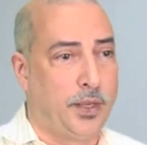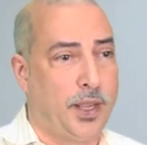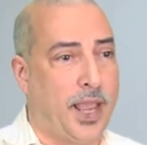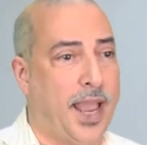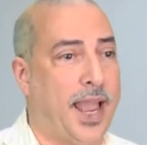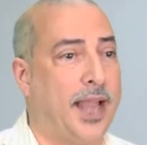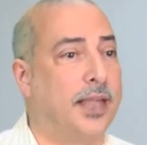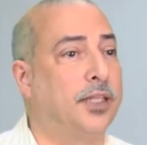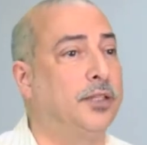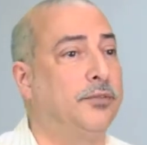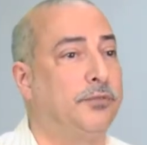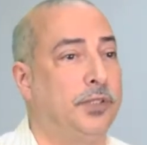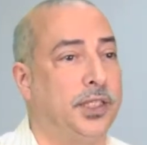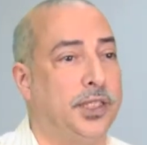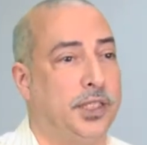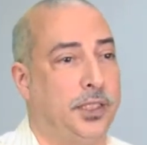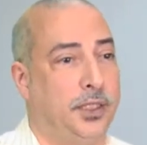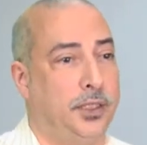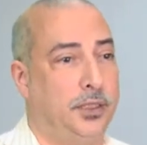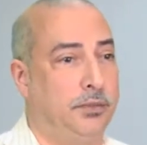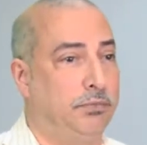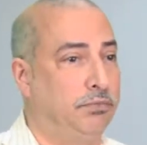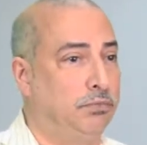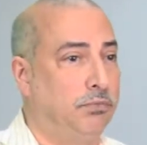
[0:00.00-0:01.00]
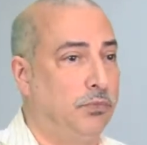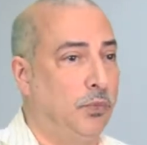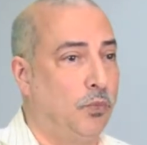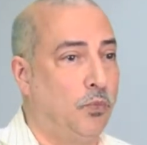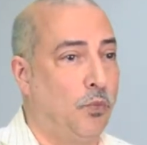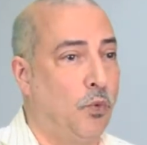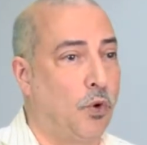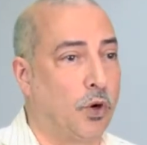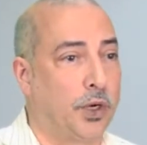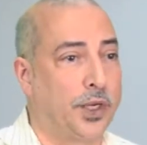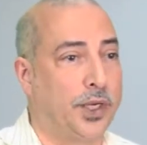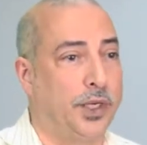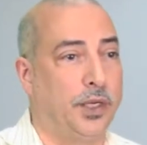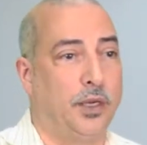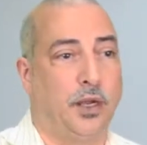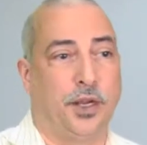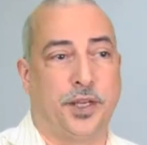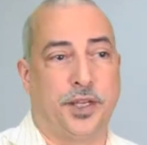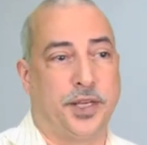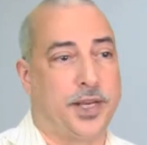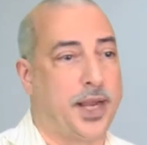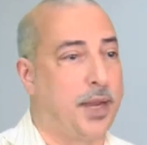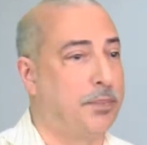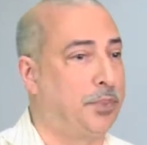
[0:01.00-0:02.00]
actively working on
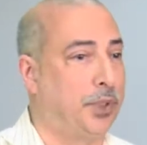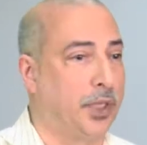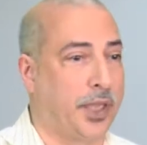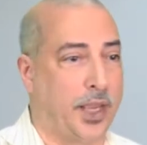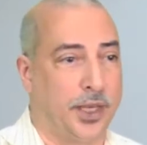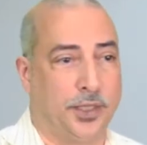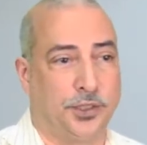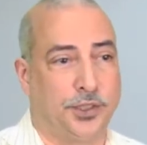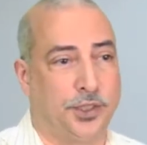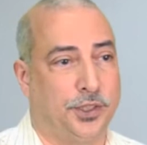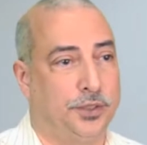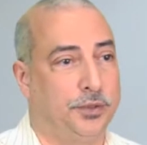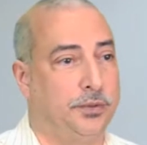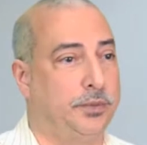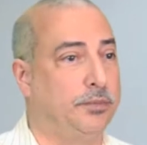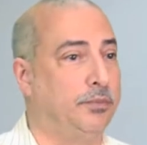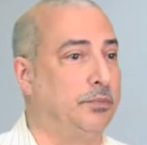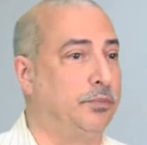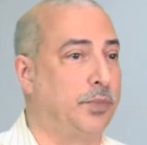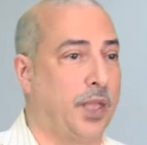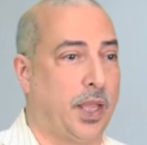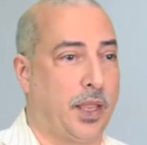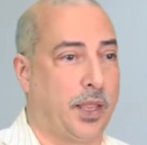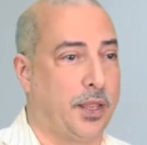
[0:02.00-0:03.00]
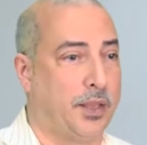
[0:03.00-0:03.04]
an application